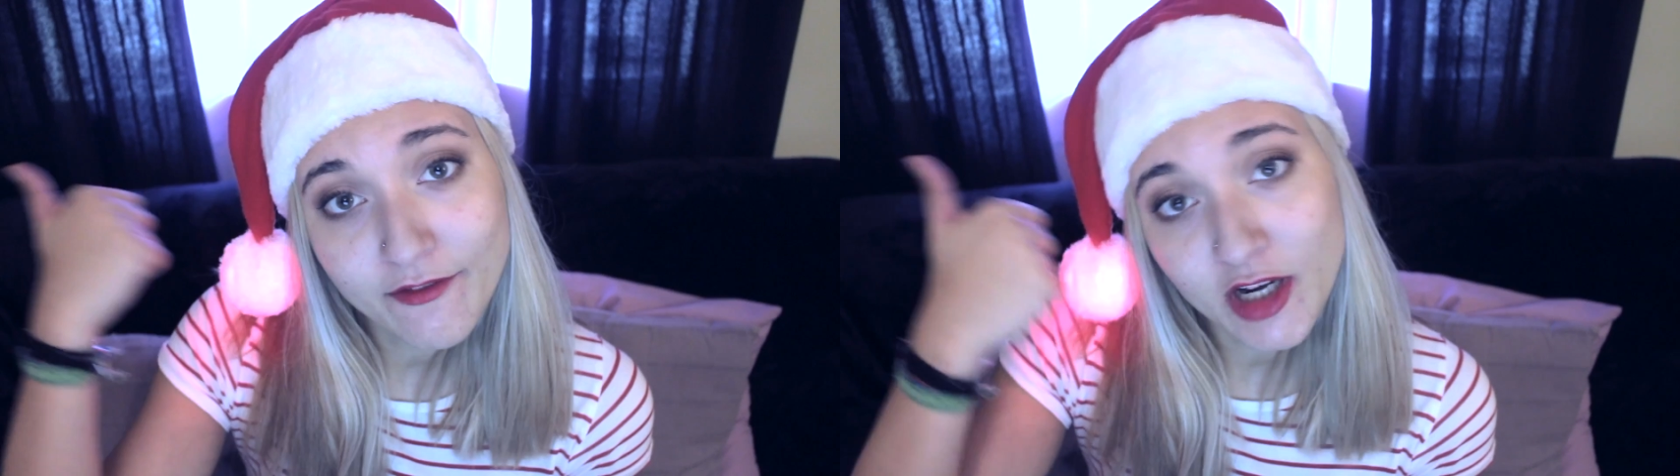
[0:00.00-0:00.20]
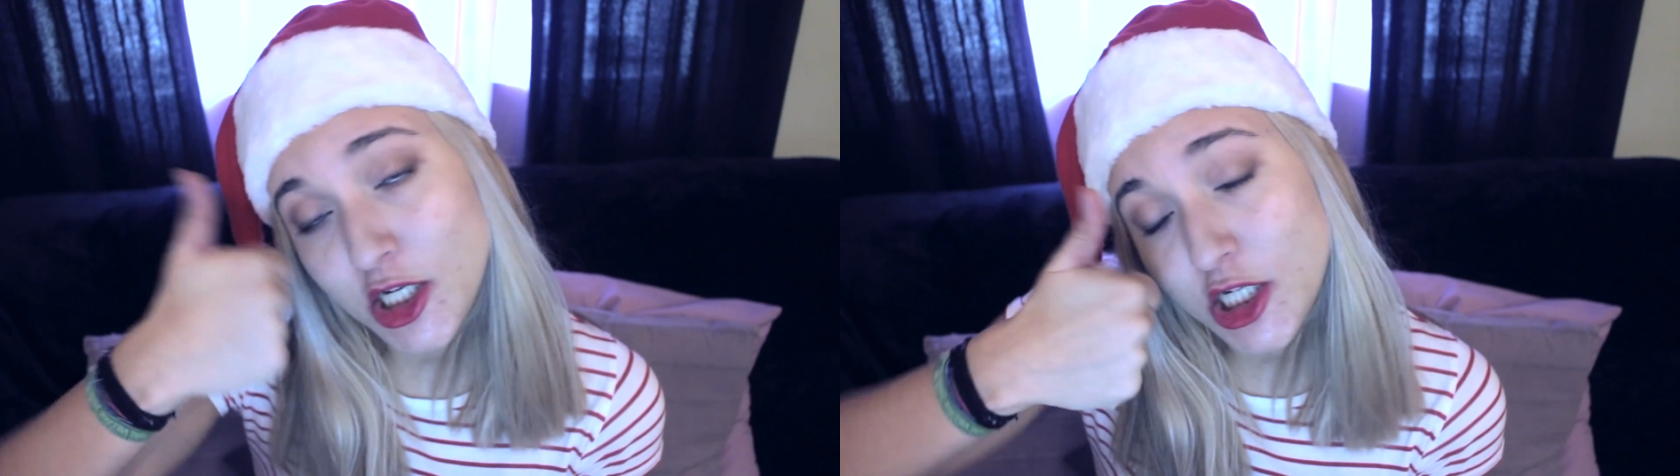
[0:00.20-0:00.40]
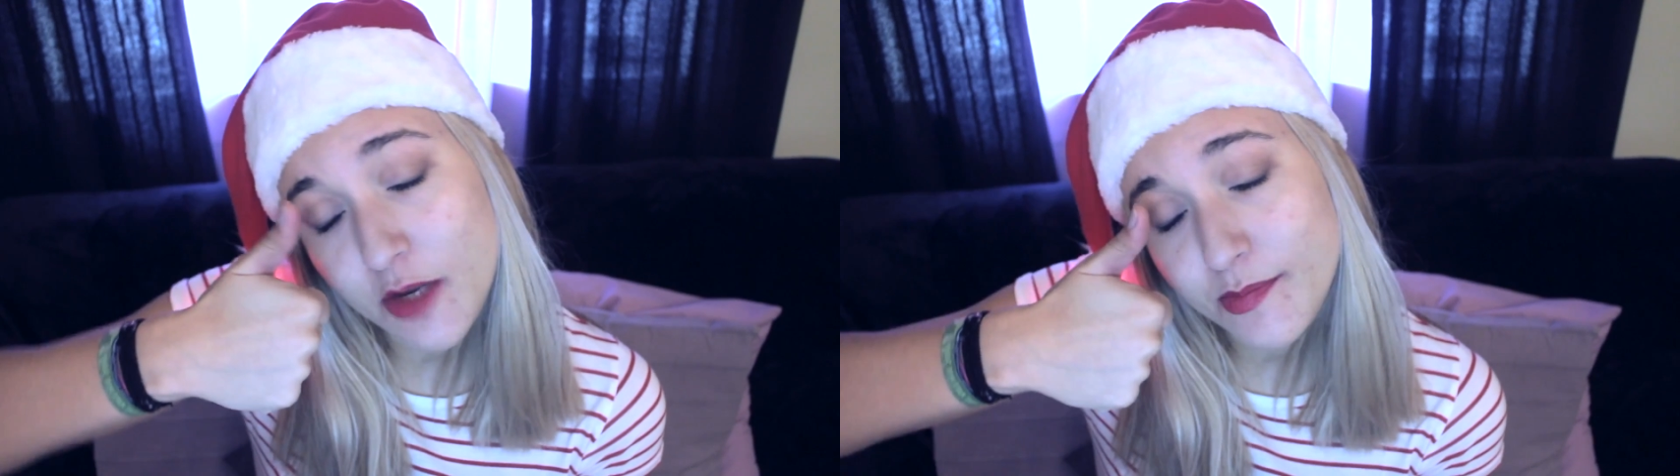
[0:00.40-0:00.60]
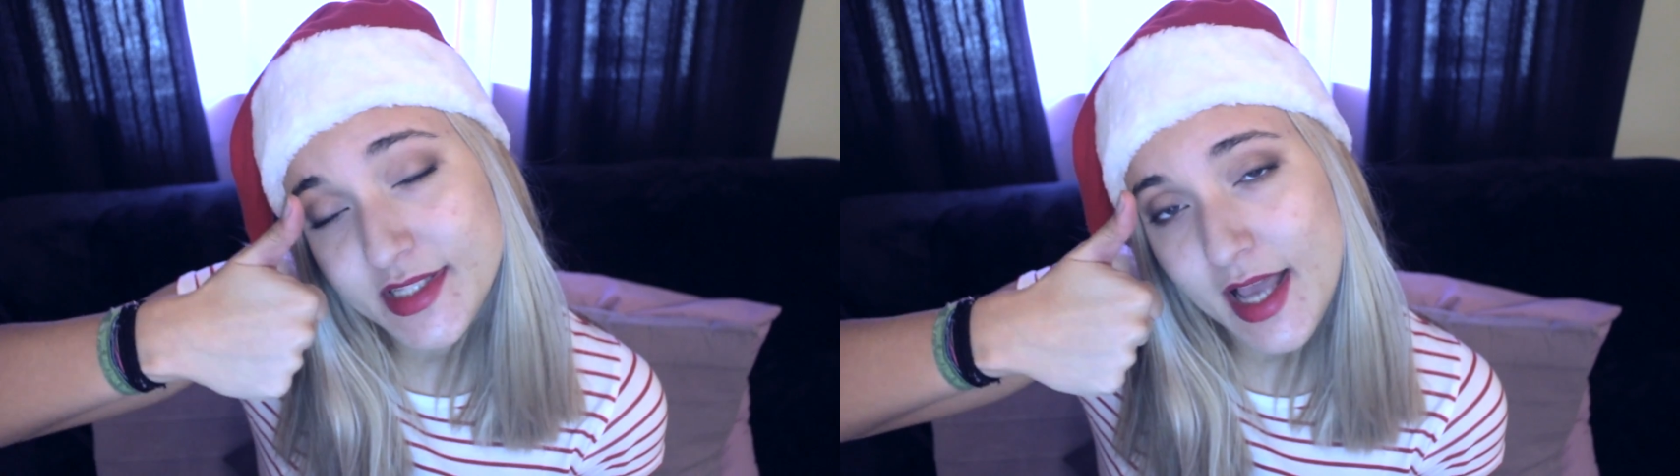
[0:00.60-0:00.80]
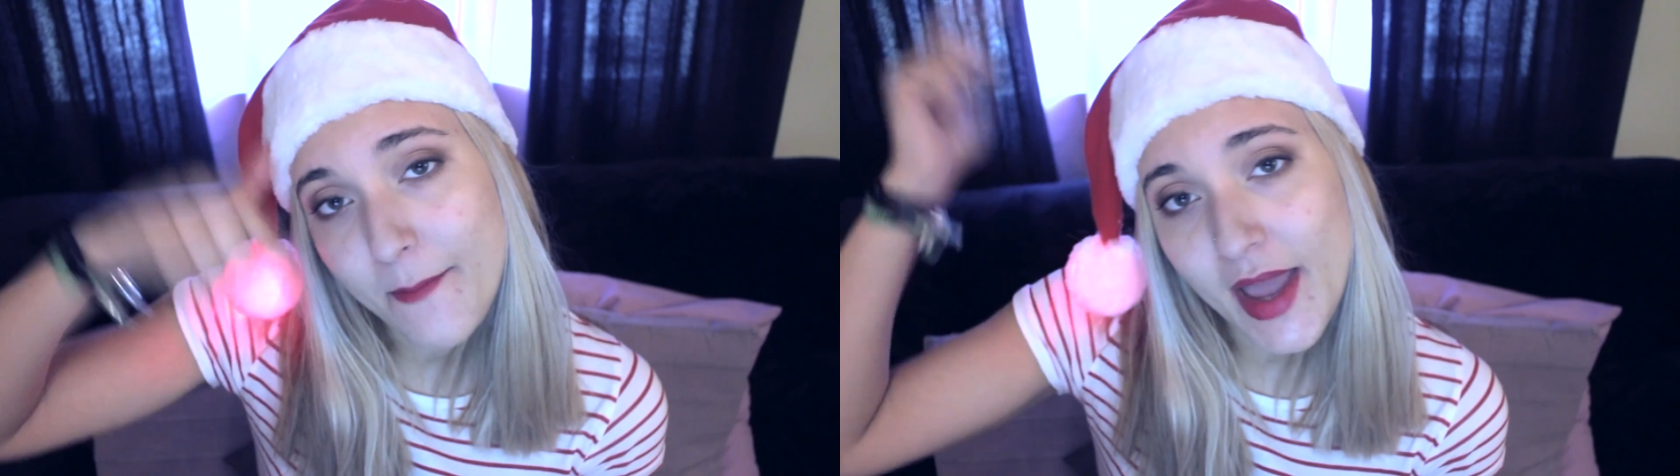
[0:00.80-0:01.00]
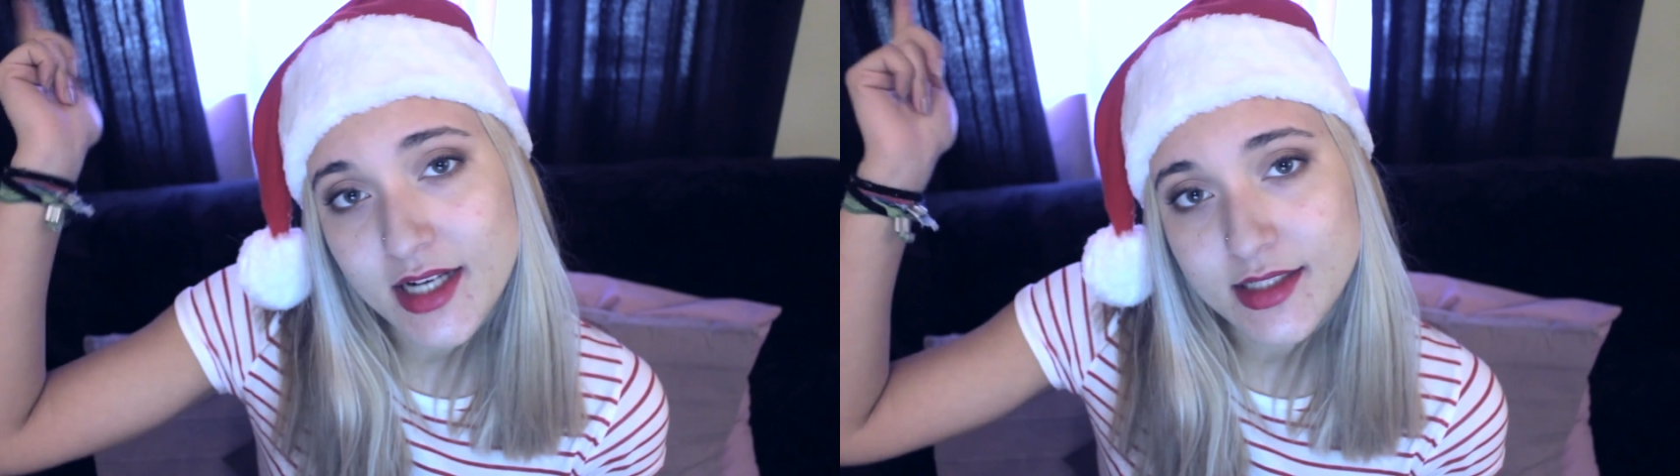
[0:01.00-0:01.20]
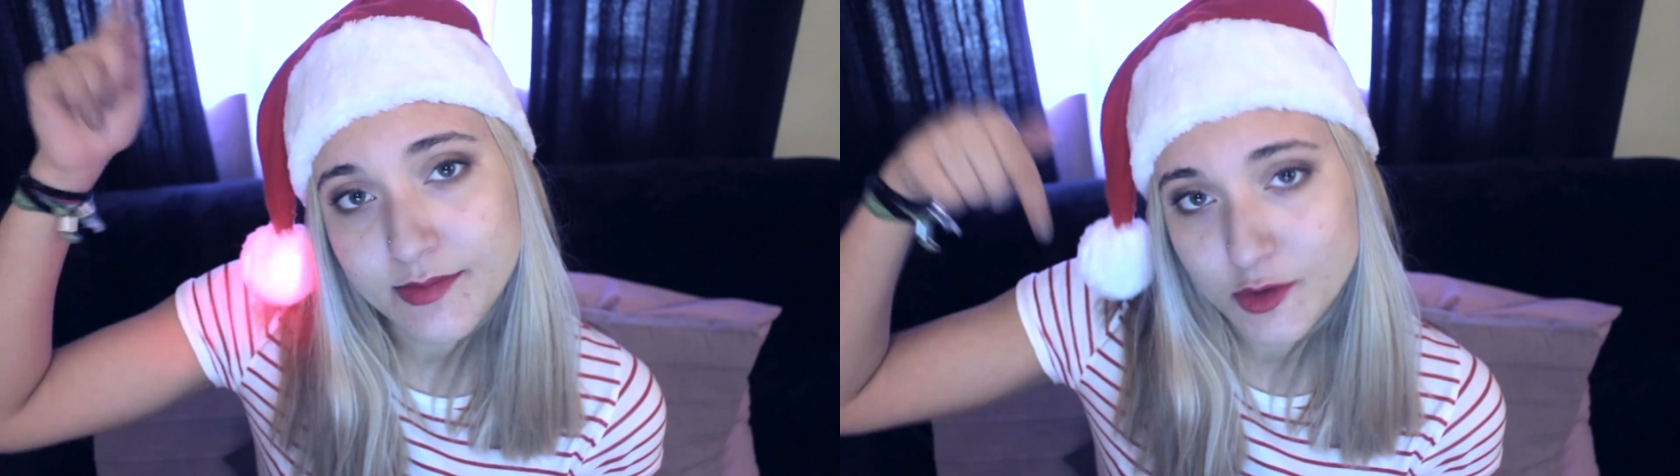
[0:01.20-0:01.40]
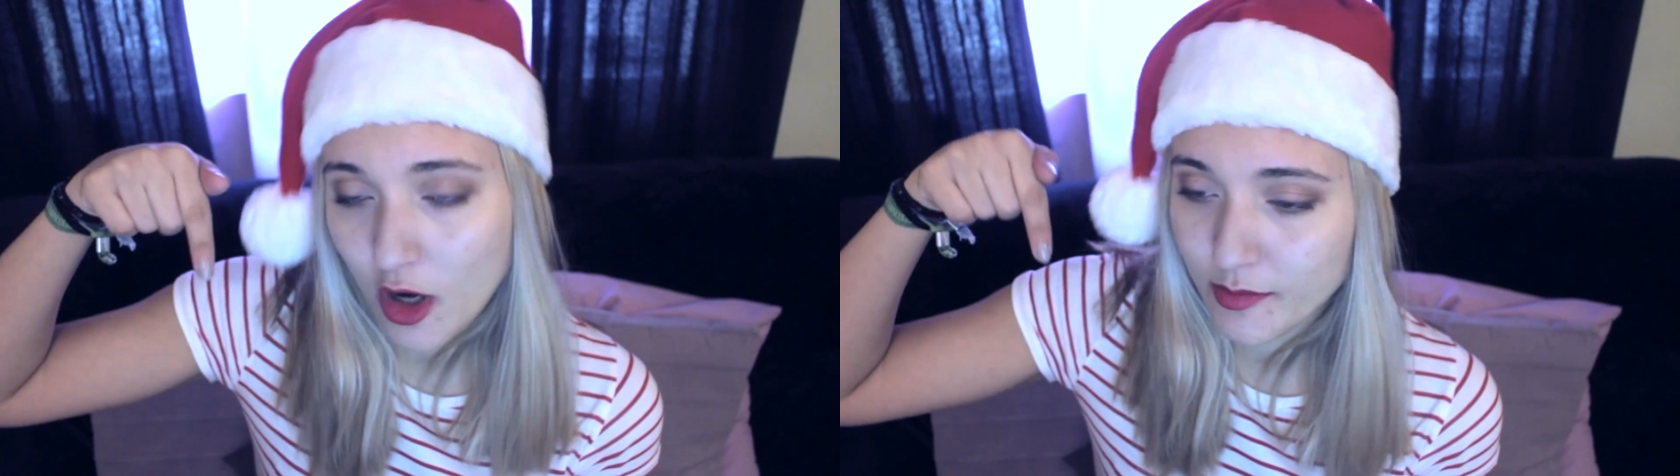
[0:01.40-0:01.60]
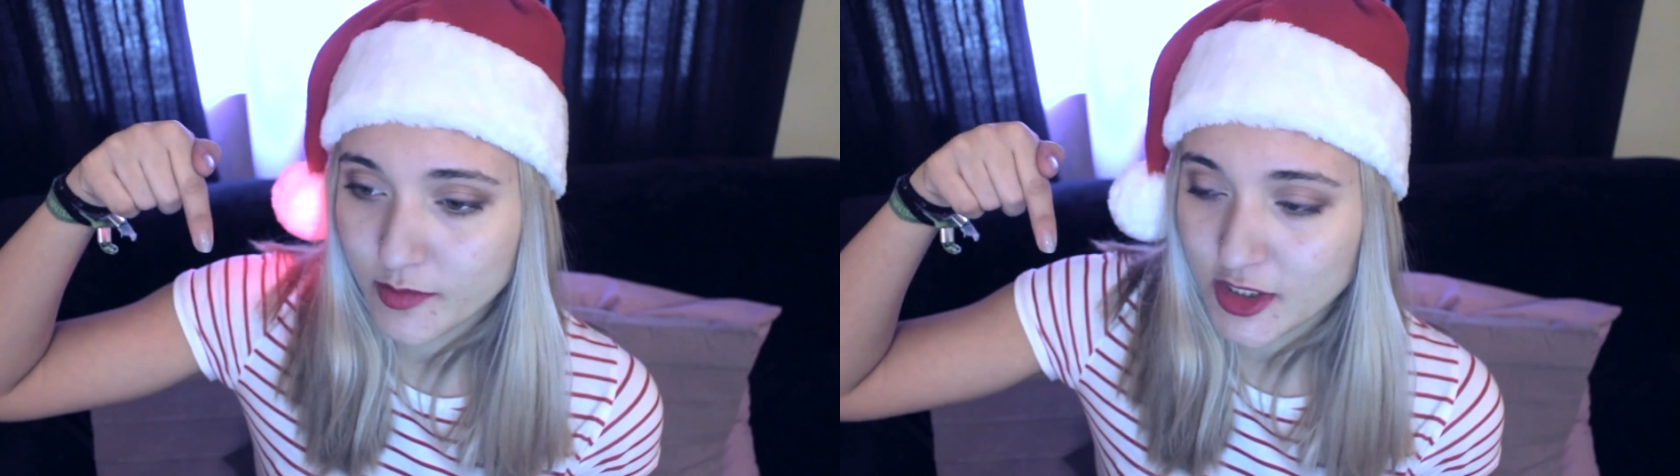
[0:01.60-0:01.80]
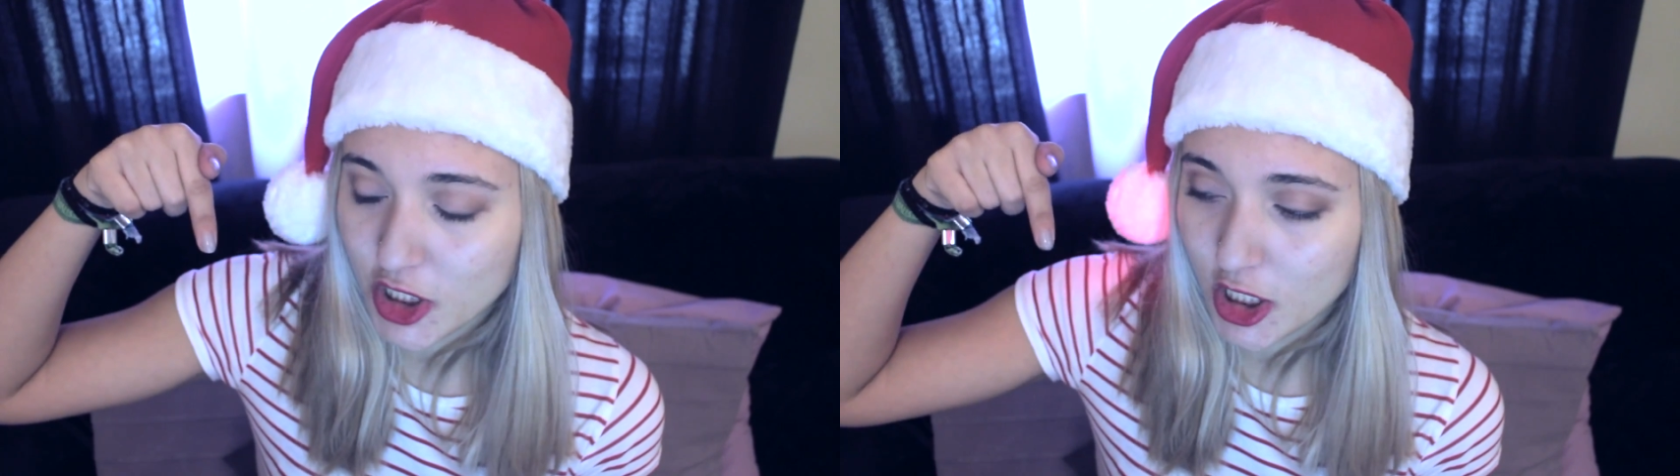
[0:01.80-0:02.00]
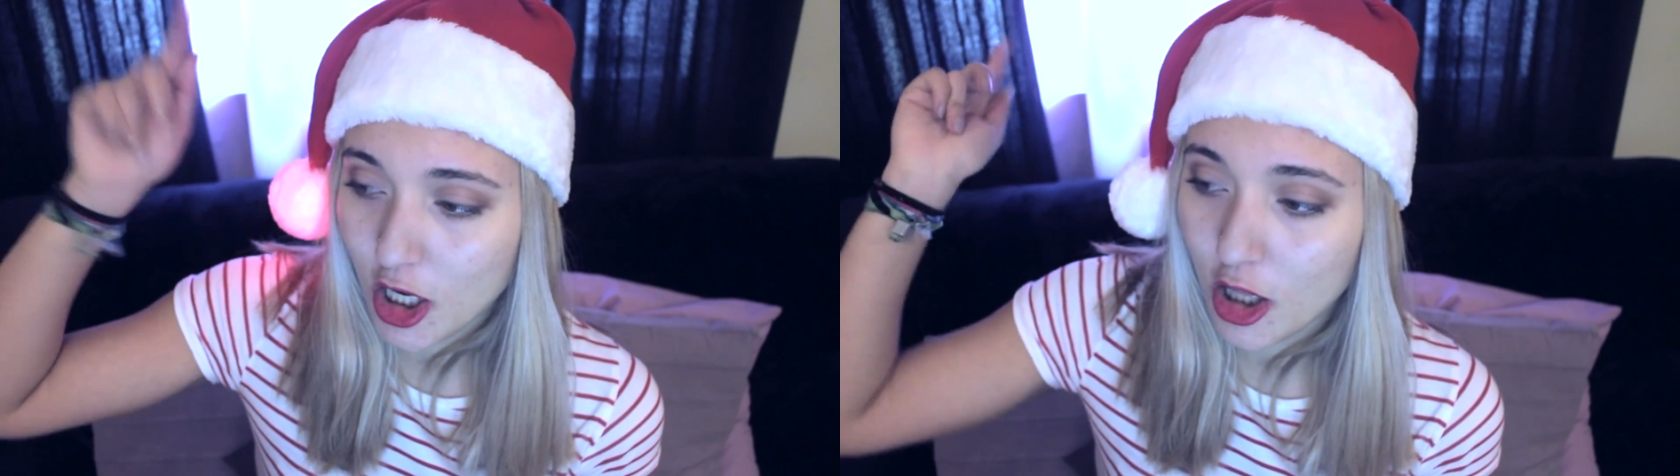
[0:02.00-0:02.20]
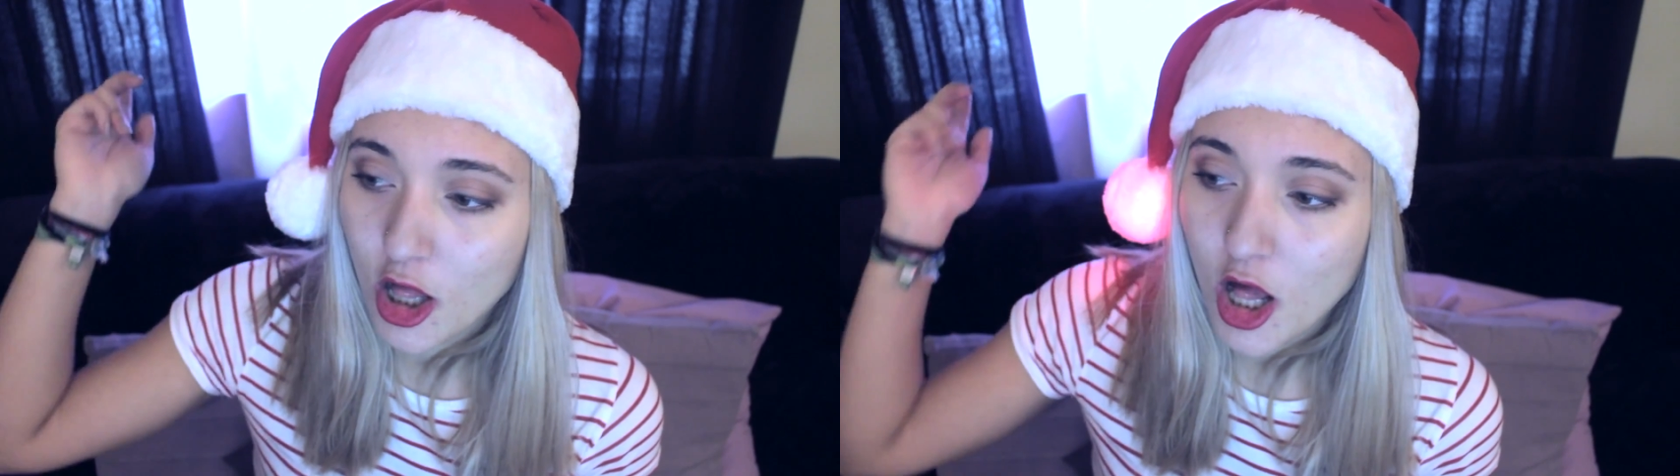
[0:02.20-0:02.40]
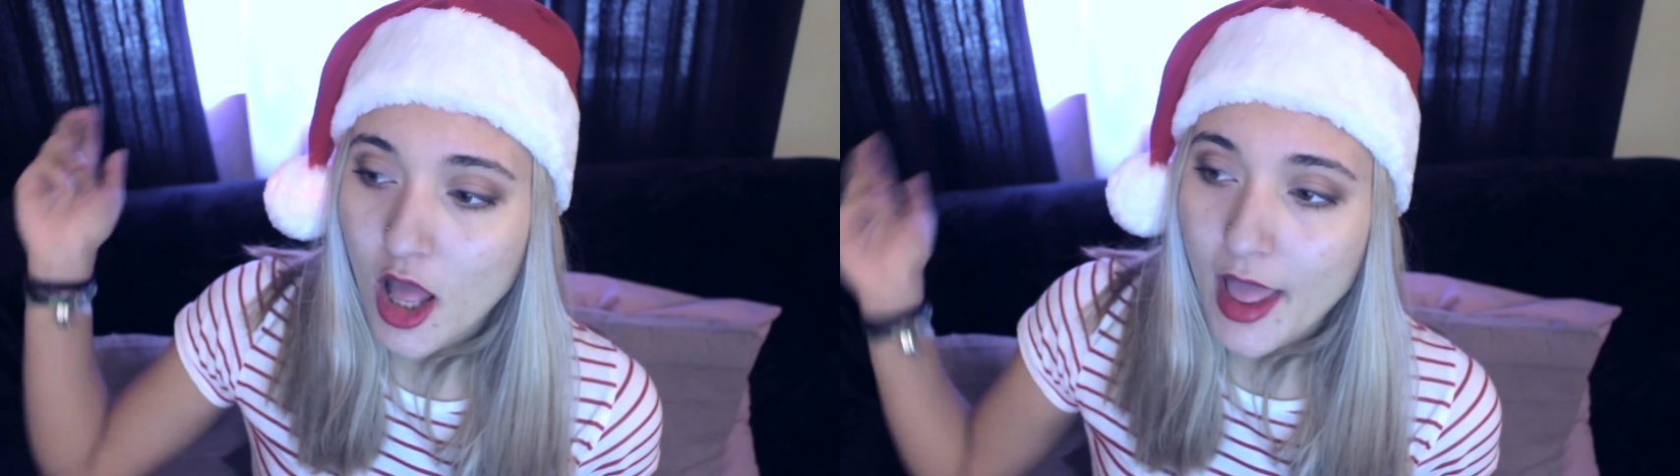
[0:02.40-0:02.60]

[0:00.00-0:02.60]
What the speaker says: give it a thumbs up and subscribe to my channel.